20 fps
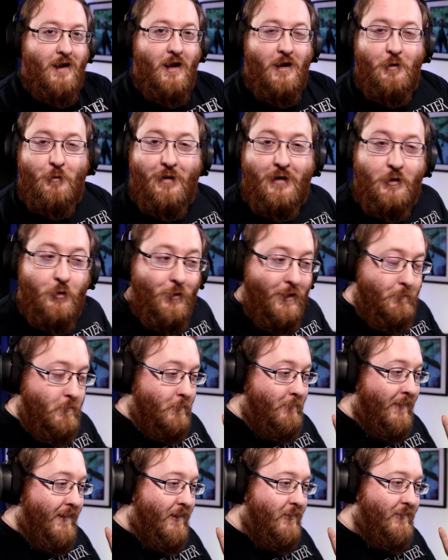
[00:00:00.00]
Anyway, you have
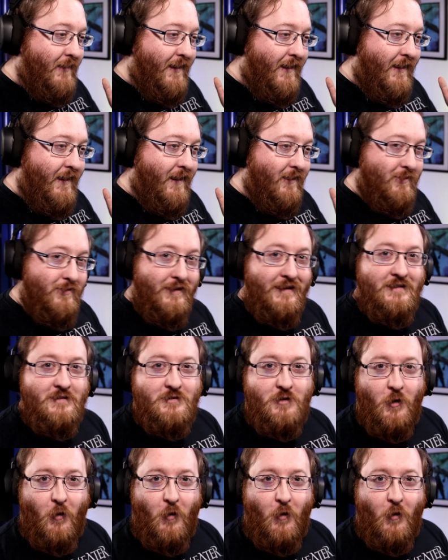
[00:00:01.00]
prepared a list